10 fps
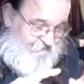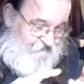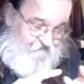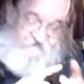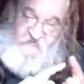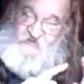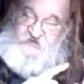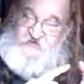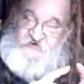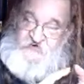
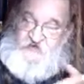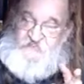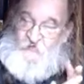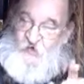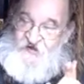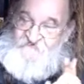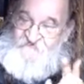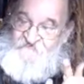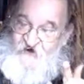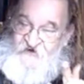you'll get the white
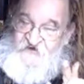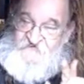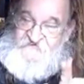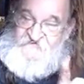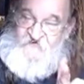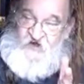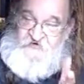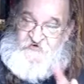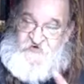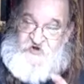fungus
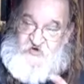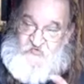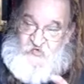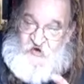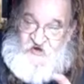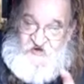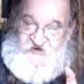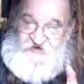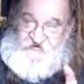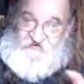on your new
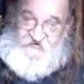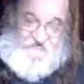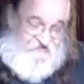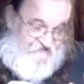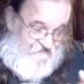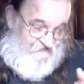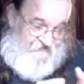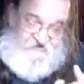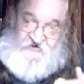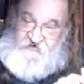wood.
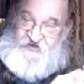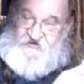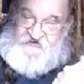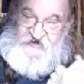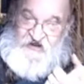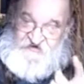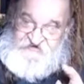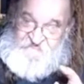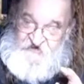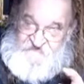Then you'll get
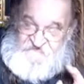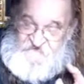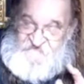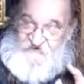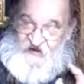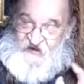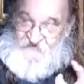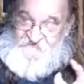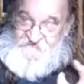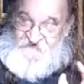diatomaceous
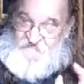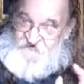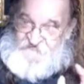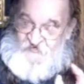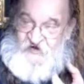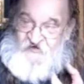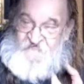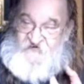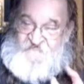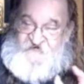algae, which will
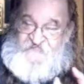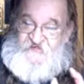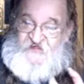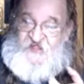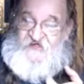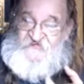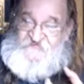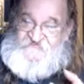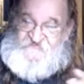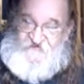cover everything
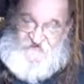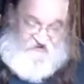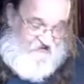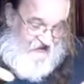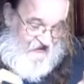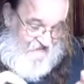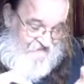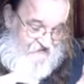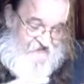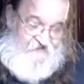else.
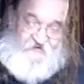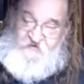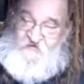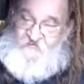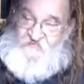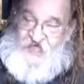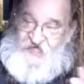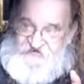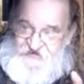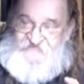And then
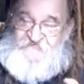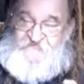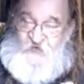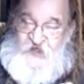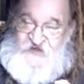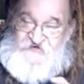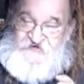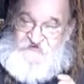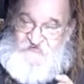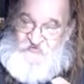that gives way
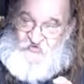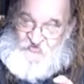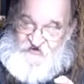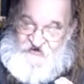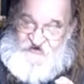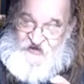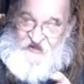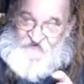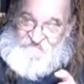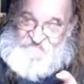to green
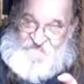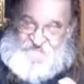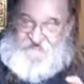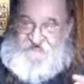algae.